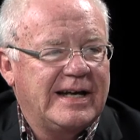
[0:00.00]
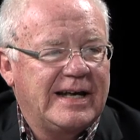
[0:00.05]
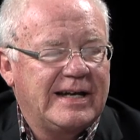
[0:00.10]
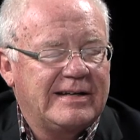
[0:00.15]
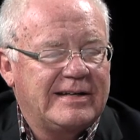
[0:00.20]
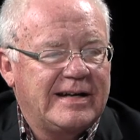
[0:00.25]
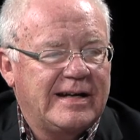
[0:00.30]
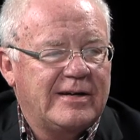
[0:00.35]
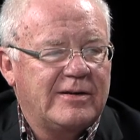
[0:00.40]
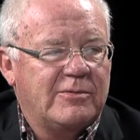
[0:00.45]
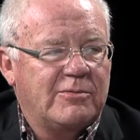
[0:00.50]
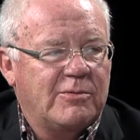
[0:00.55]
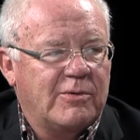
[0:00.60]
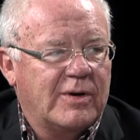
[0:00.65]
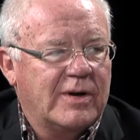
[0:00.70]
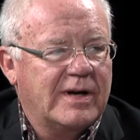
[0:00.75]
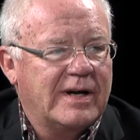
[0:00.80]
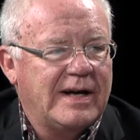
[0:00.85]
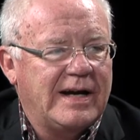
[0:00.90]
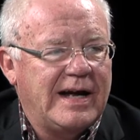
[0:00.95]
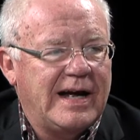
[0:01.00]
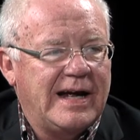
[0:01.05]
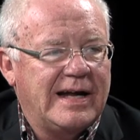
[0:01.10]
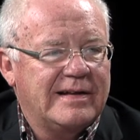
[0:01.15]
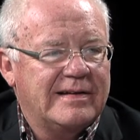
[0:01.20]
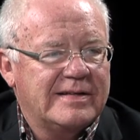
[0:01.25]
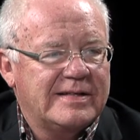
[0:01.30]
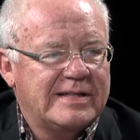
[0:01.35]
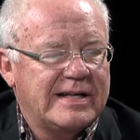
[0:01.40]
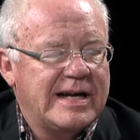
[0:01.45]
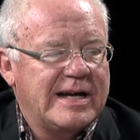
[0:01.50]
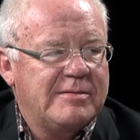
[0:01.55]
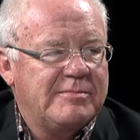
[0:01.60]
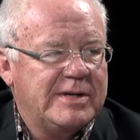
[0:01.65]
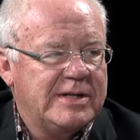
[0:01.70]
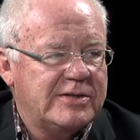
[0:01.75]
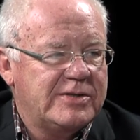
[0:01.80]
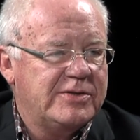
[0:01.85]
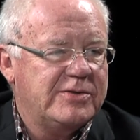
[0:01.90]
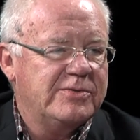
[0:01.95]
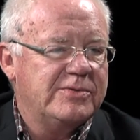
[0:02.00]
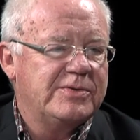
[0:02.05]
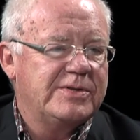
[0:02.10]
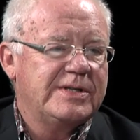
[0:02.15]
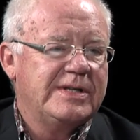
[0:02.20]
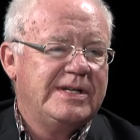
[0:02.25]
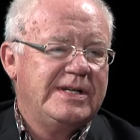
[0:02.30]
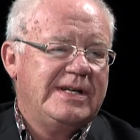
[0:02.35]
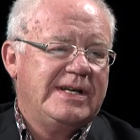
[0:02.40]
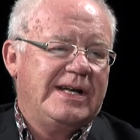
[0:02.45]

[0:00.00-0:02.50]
and tend to work on the same issues.